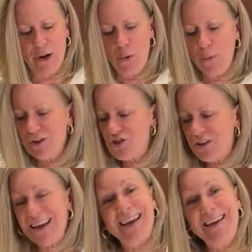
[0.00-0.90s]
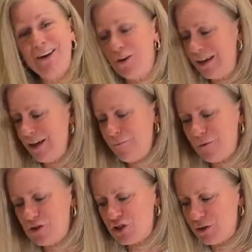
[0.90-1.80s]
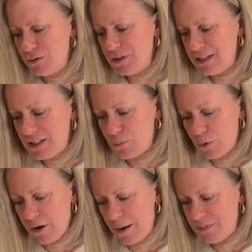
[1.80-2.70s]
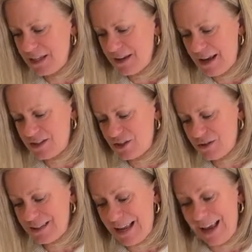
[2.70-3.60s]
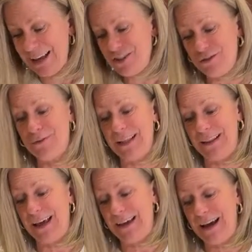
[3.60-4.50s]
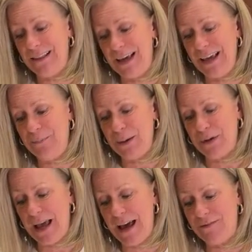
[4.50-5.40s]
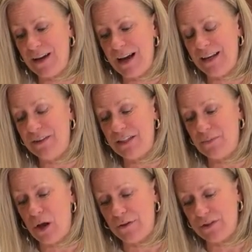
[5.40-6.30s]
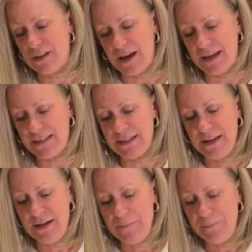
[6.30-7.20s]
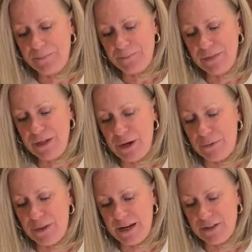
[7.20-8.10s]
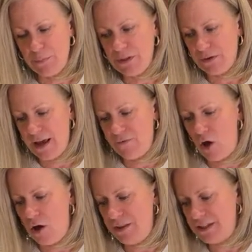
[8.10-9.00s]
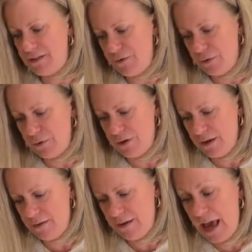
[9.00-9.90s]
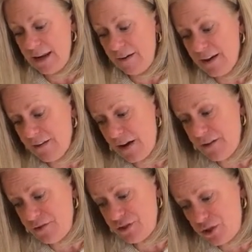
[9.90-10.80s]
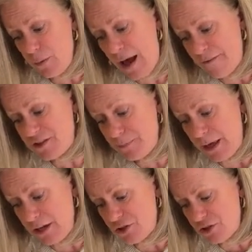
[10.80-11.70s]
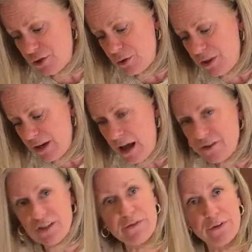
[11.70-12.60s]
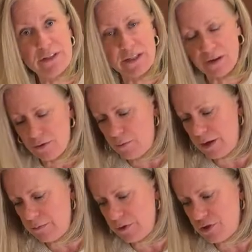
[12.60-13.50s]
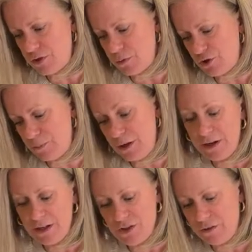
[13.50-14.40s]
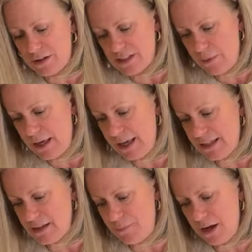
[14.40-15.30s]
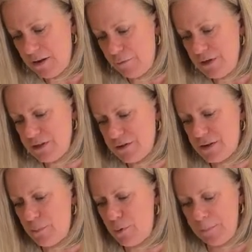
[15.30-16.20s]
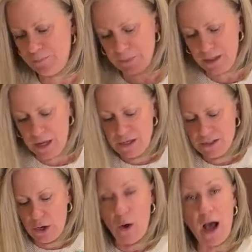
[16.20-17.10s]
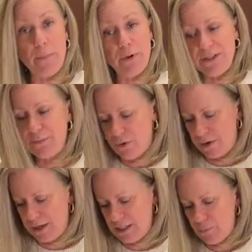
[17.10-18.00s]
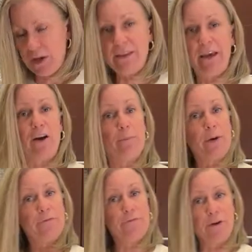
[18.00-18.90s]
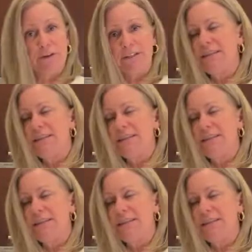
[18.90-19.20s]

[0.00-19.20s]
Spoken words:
which cooking for two, since we're empty nesters, I actually really like. I like being able to have kind of a smaller size, that we don't have all this food. And if I do have to make two, then I'll just freeze the other one, which will be great too, because then we can get something out of the freezer at some point. So I'll put some cooking spray there, but first let's